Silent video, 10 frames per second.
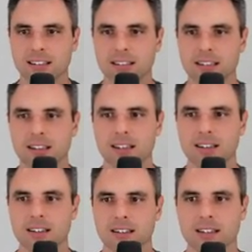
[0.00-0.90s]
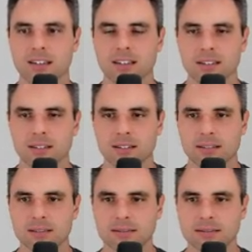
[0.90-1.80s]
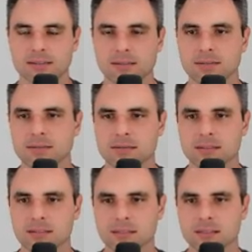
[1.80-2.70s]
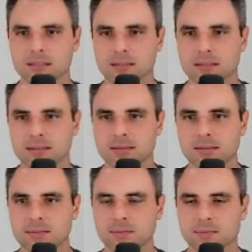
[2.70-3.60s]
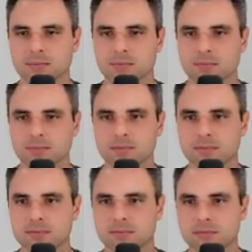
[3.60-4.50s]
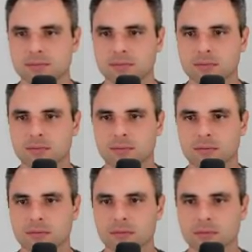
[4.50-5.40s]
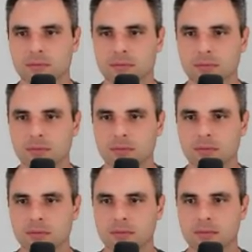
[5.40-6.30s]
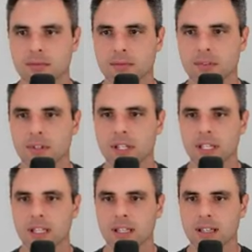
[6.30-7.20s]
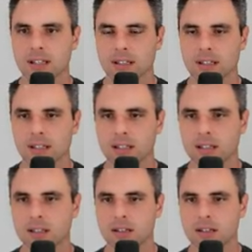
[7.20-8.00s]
The person shown says nothing.